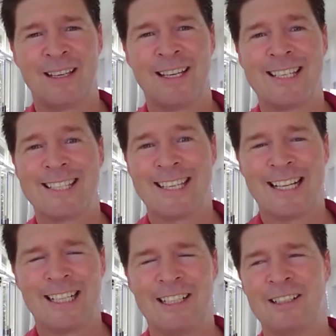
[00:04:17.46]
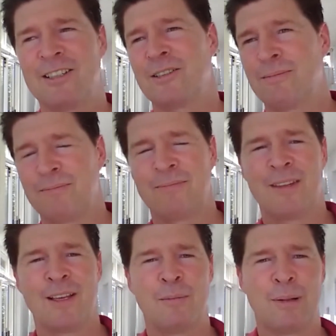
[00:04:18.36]
Sells,
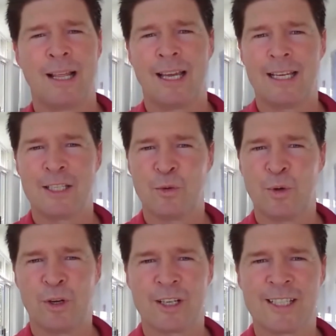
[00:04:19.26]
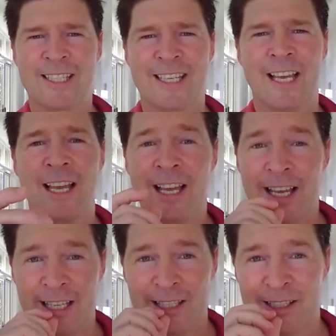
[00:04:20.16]
plays, works.
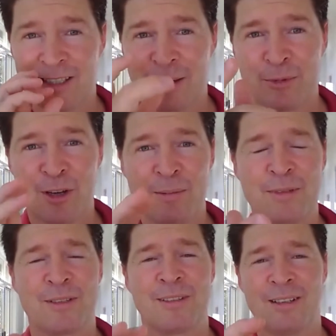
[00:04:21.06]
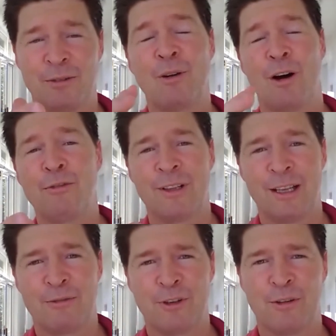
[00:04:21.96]
It's sometimes or often
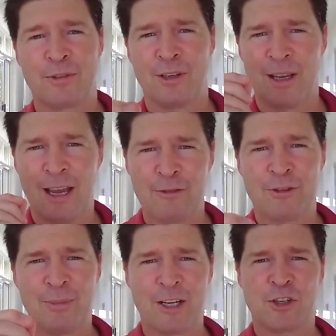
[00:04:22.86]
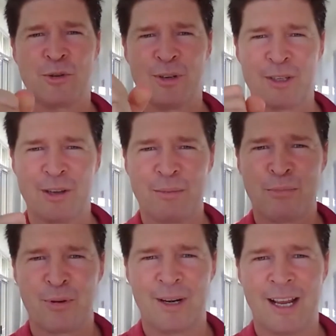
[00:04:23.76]
left off, so you have to make sure it's
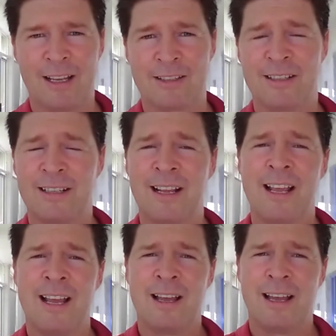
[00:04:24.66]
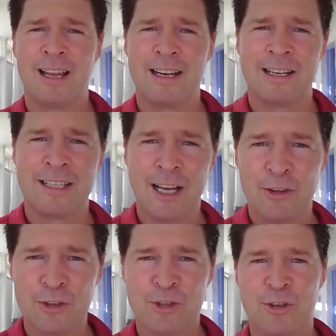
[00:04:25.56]
pronounced and tell
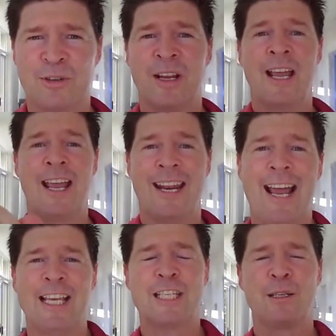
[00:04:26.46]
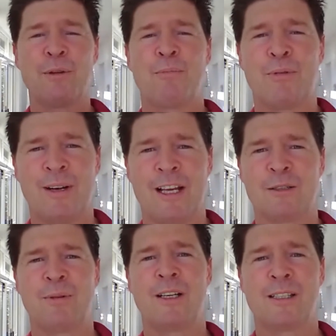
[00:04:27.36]
the student it has to be
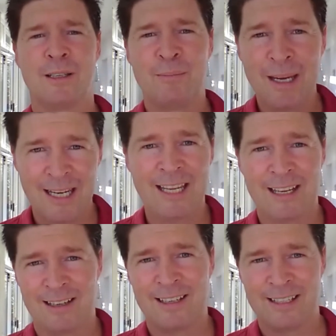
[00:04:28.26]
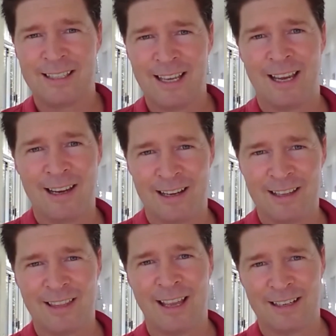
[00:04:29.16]
pronounced because the meaning is there
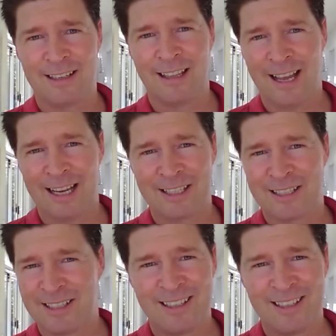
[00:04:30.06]
in that last.